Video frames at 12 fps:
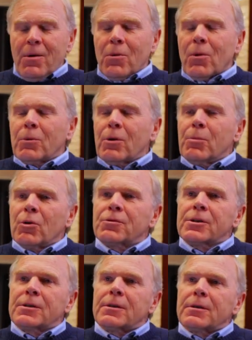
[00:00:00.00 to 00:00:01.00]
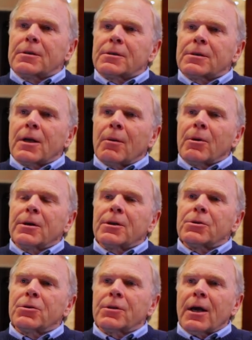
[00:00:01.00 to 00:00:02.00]
When we moved to Dublin in
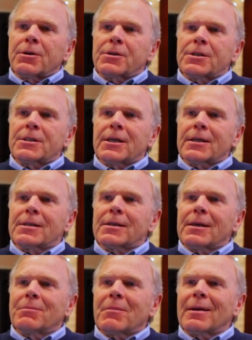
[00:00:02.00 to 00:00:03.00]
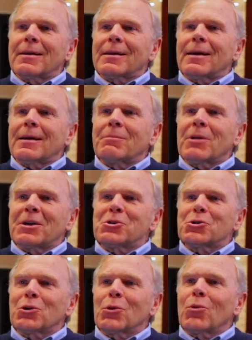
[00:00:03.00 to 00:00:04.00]
2006, I'm not
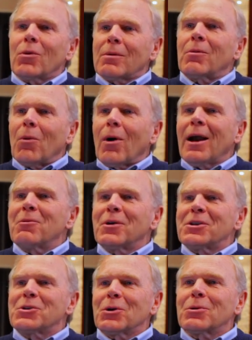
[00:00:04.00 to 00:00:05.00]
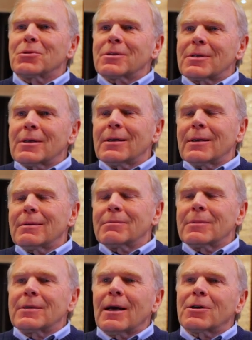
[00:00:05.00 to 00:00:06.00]
sure why we chose
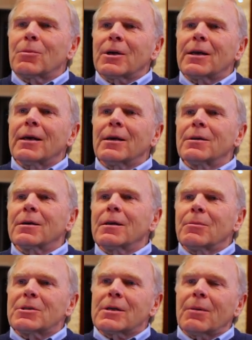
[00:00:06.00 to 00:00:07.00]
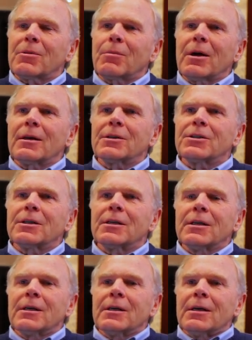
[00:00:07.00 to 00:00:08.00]
Dr. McHale and Columbus Ophthalmology,
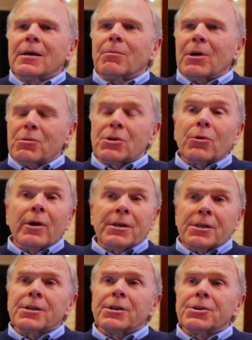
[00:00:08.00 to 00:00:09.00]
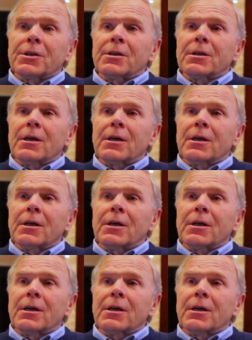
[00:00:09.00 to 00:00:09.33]
but it was a great decision.